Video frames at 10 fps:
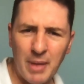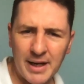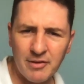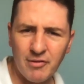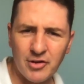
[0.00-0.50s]

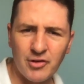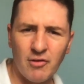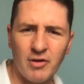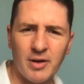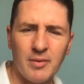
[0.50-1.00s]
benefits
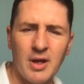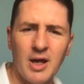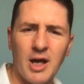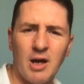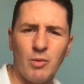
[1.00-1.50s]
of it,
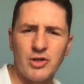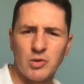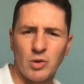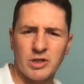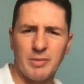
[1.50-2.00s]
and we just want to